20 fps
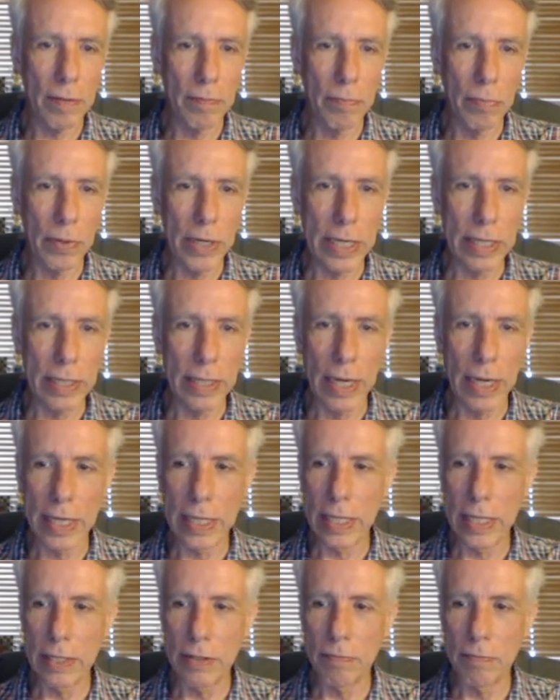bringing the knight
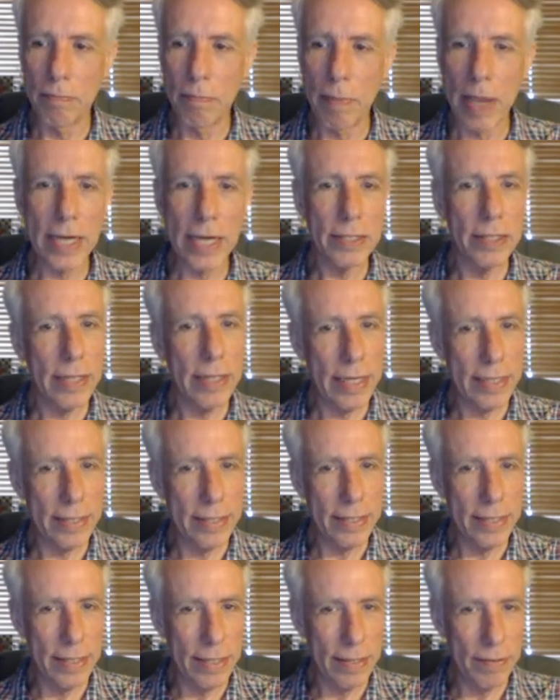in back to
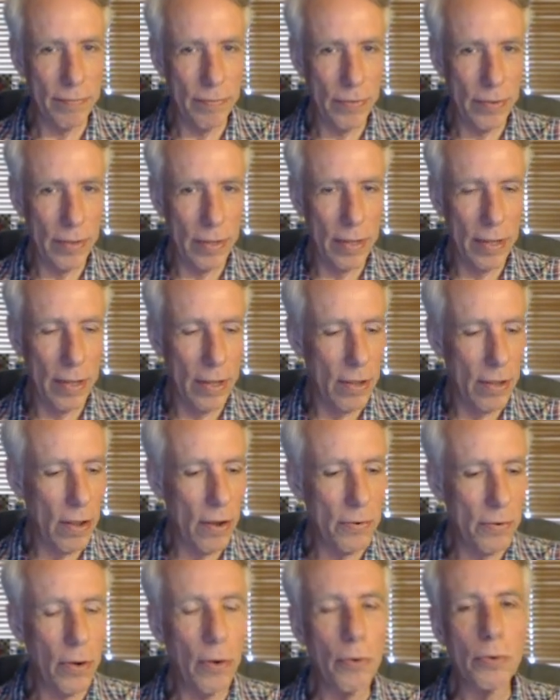that. Uh,
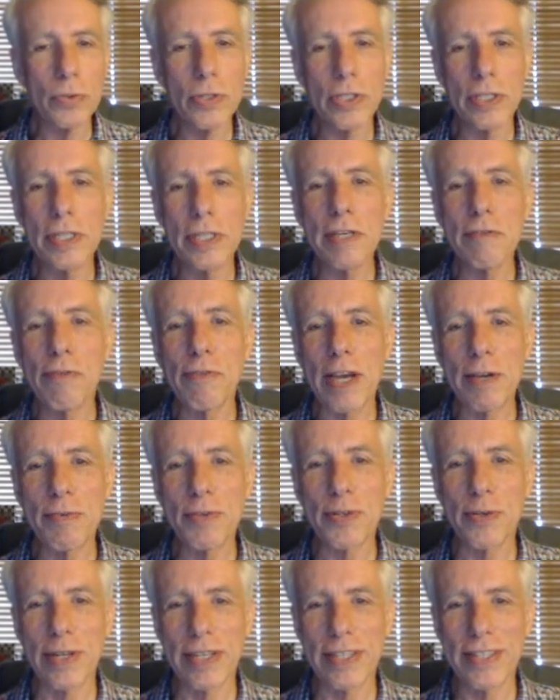oh, oh, it's the d5
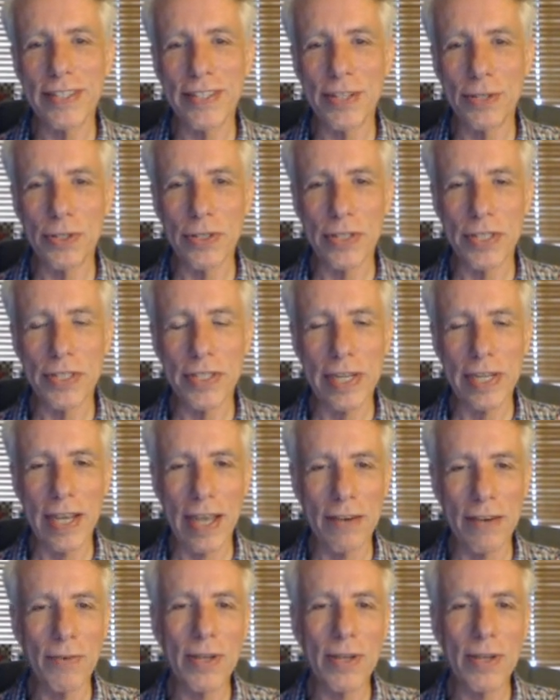square it's usually sitting on.